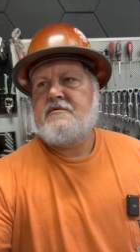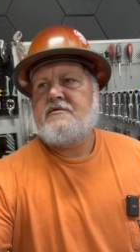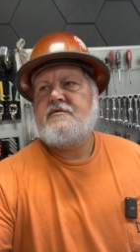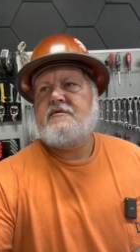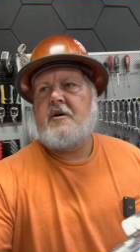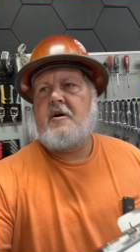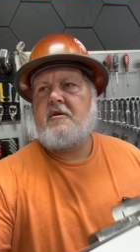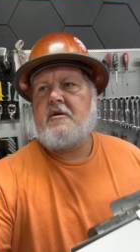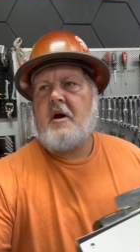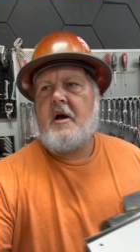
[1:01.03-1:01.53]

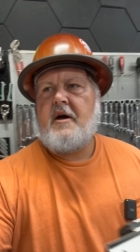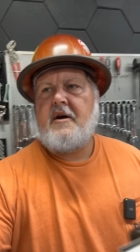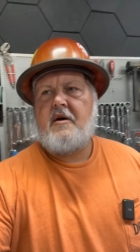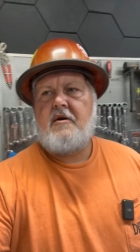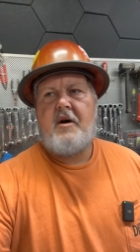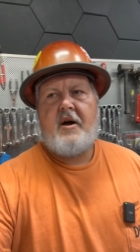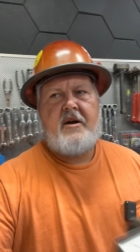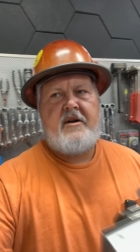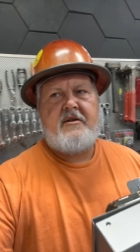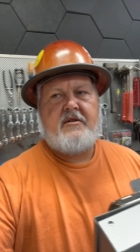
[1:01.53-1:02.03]
All right, all
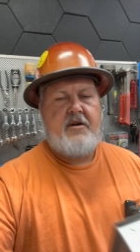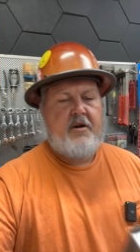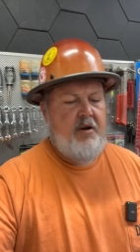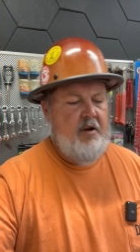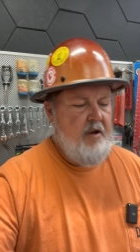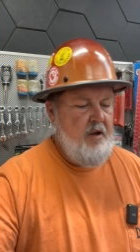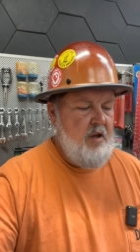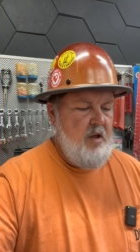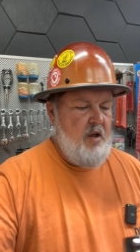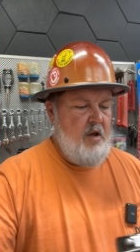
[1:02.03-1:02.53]
right.
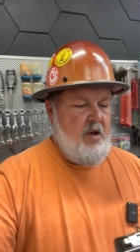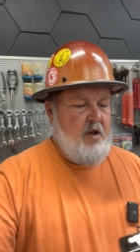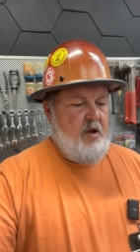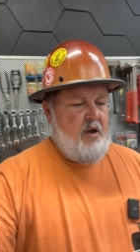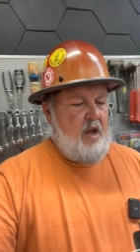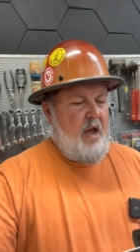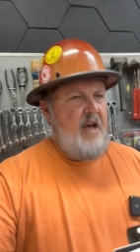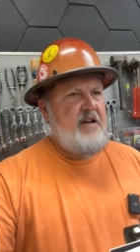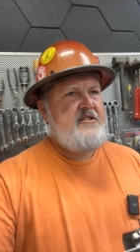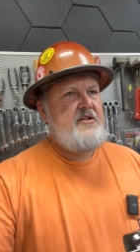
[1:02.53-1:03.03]

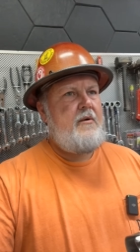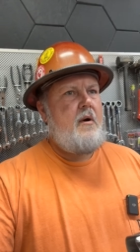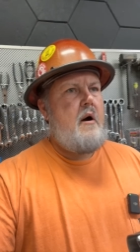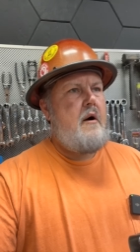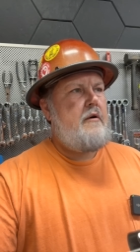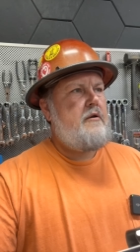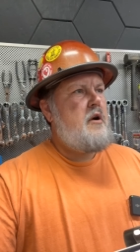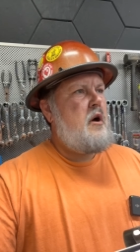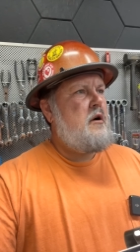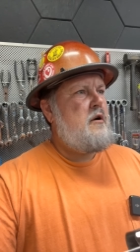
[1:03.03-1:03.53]
As you
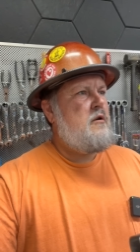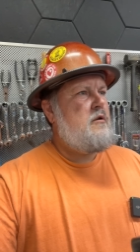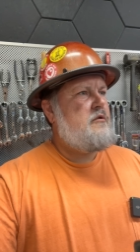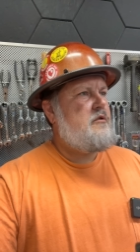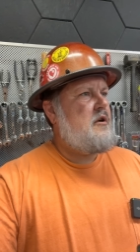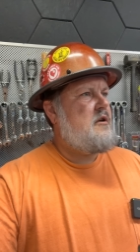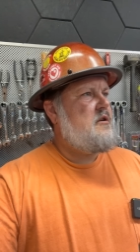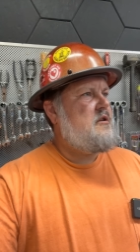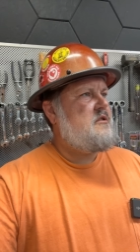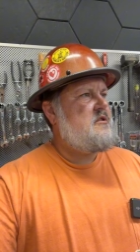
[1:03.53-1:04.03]
all know,
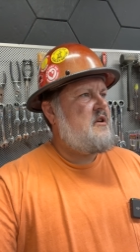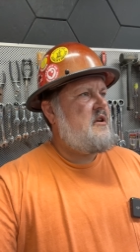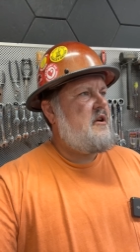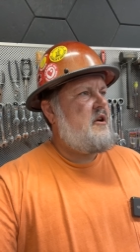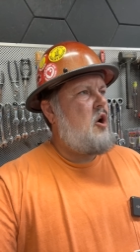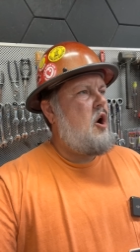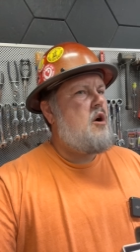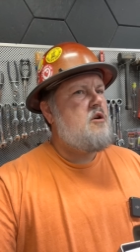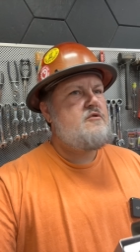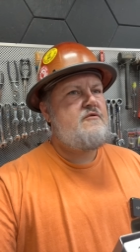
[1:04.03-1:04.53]
there is a
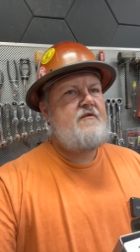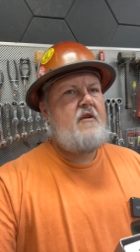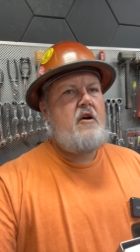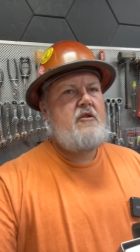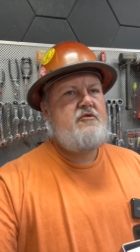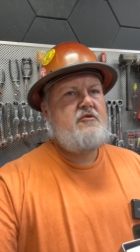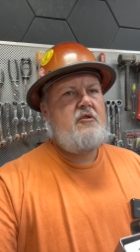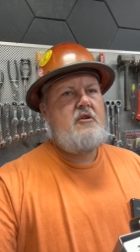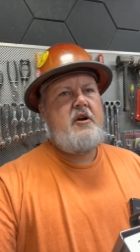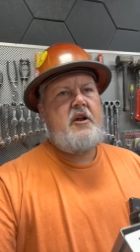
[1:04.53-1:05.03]

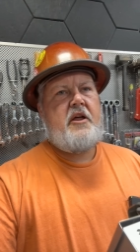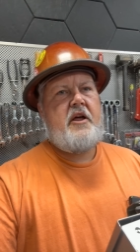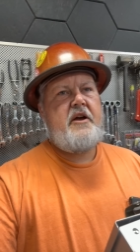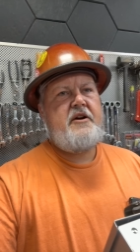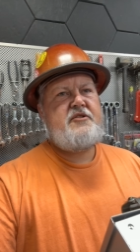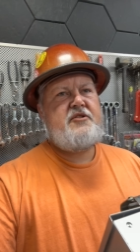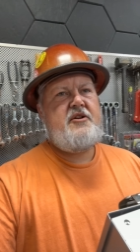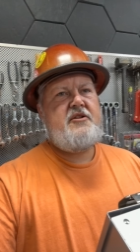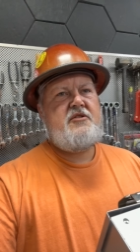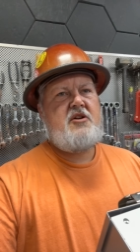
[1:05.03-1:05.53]
controversial
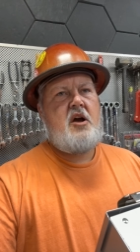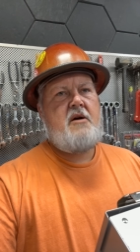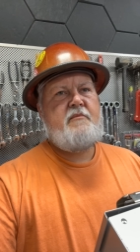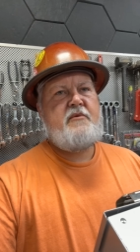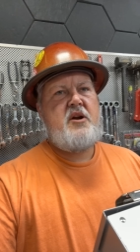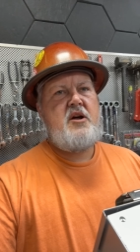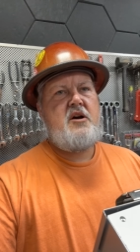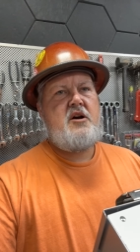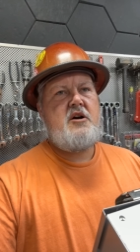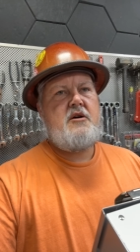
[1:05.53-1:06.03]
election coming
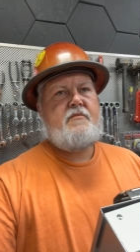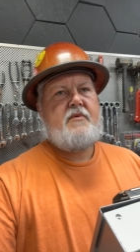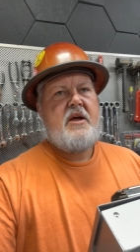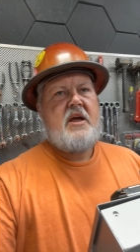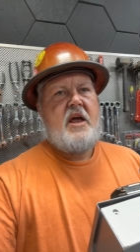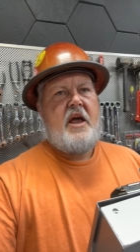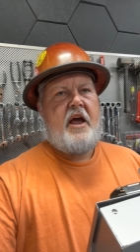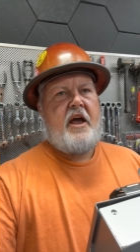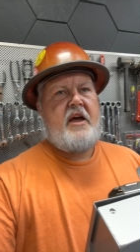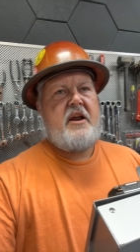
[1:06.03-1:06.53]
up,
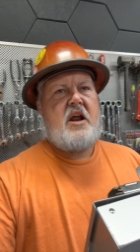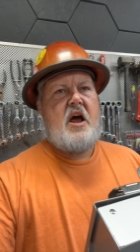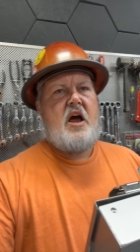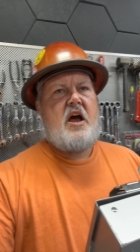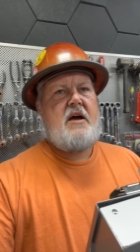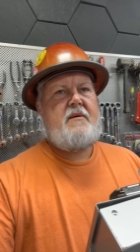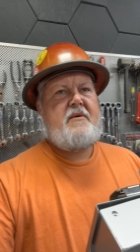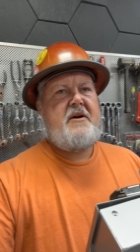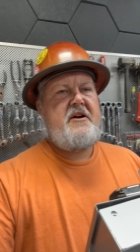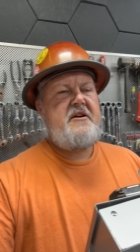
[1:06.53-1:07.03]
and
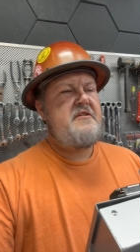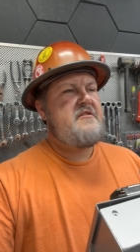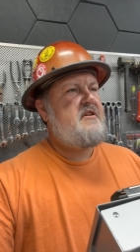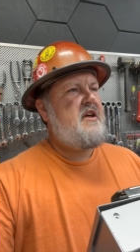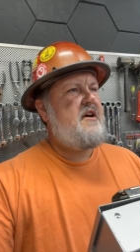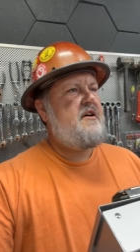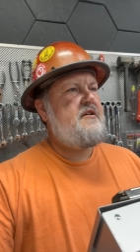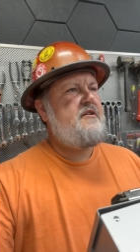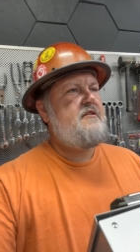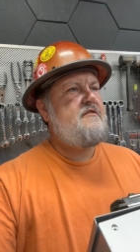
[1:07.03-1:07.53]
I'm here to
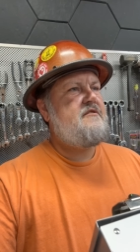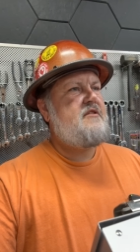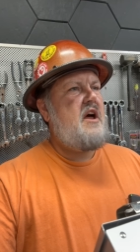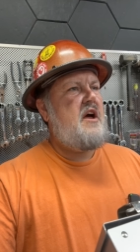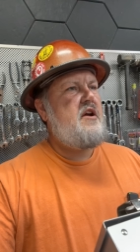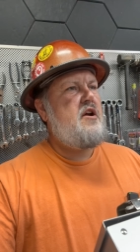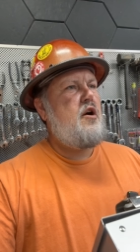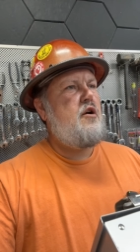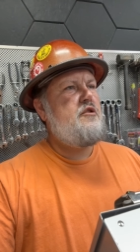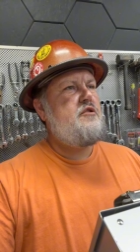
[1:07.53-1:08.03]
tell you
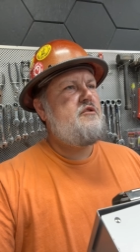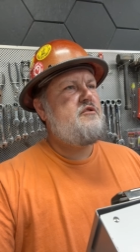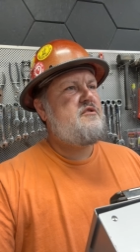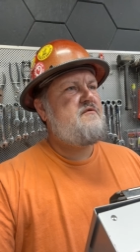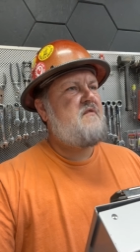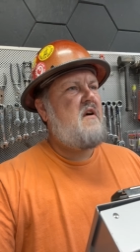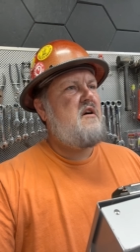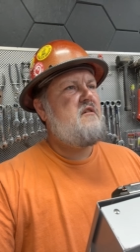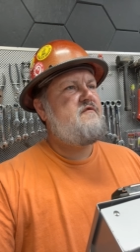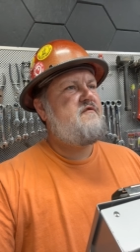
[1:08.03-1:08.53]
today who you should
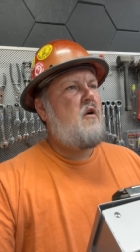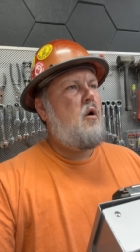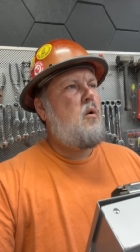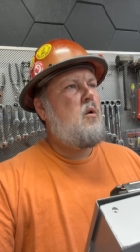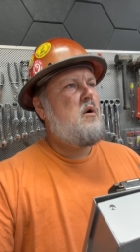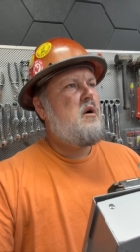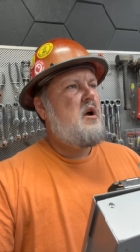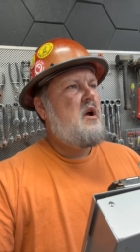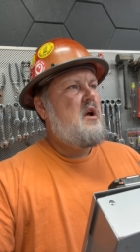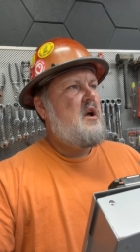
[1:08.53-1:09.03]
vote
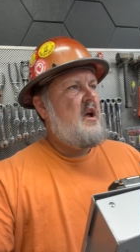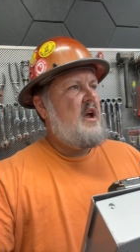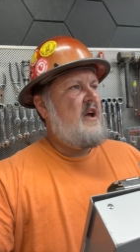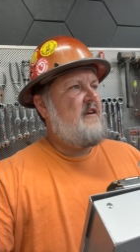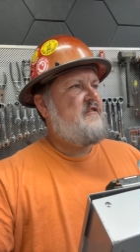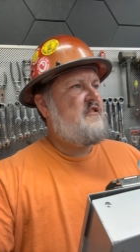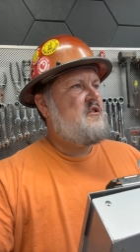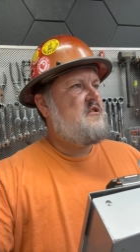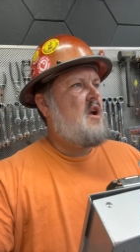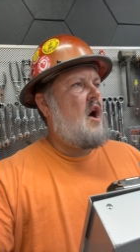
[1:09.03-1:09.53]
for if
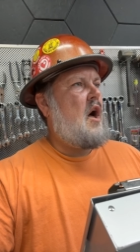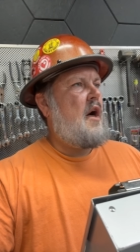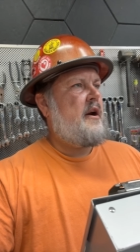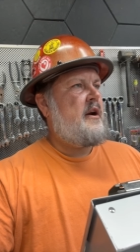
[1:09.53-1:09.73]
you're not